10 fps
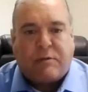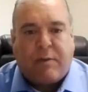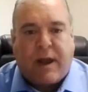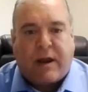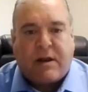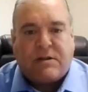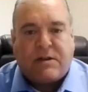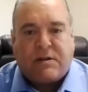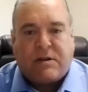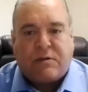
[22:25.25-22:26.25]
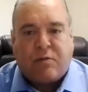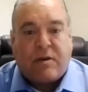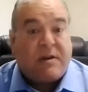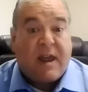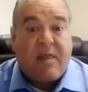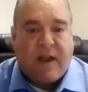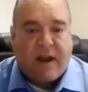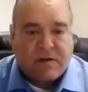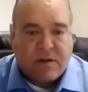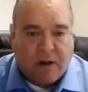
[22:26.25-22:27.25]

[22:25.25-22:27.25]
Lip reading: back and says it's worth $10,000.